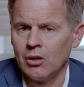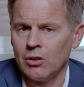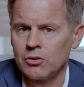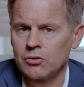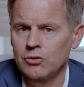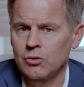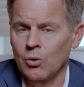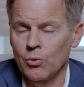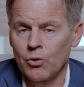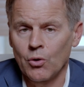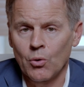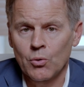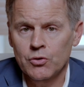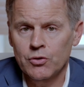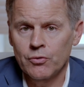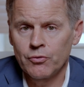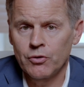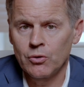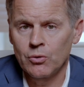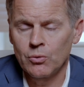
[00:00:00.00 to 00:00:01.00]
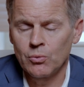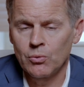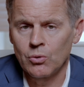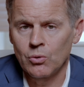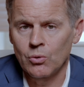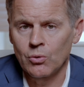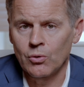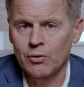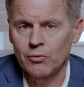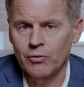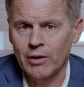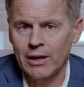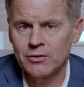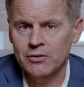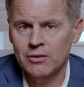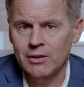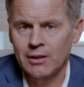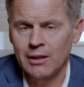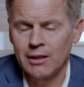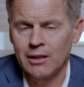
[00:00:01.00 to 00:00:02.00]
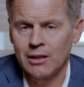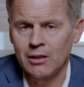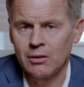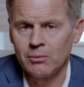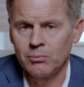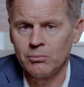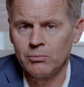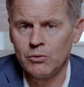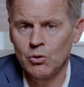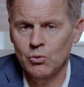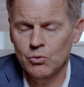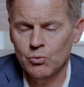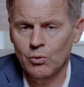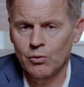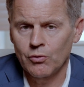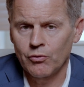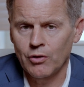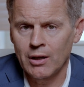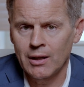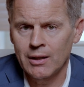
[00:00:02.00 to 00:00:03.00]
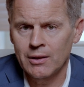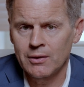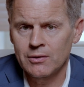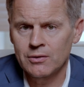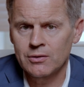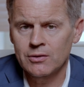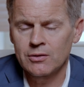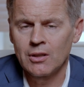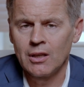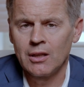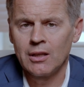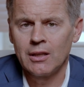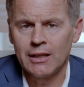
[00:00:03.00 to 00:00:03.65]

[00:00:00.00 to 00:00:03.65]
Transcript: So those of you who are investing in mutual funds,